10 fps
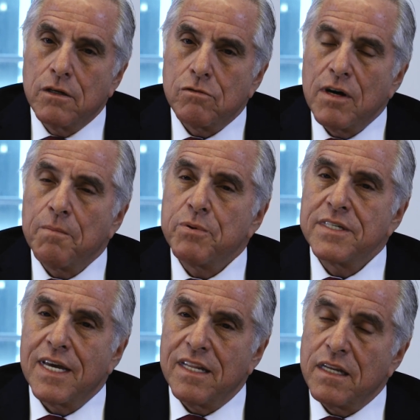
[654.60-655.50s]

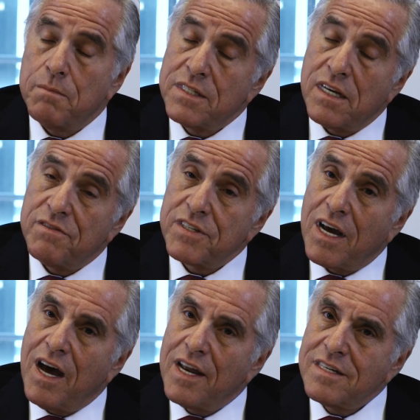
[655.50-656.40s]
representing themselves
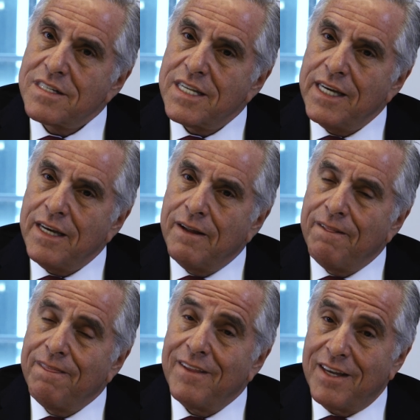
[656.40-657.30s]
honestly,
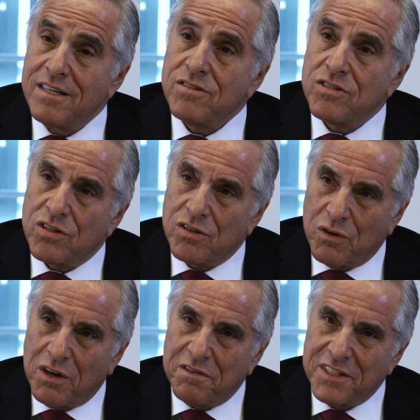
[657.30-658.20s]
is a
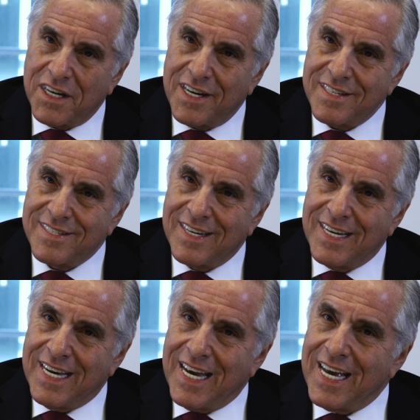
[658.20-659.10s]
turnoff to us.
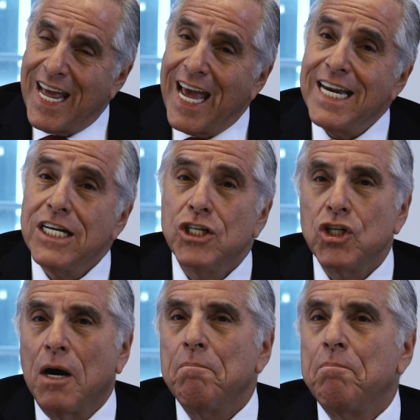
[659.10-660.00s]
And any
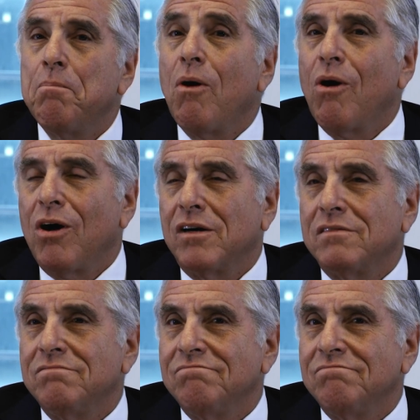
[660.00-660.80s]
jump ball,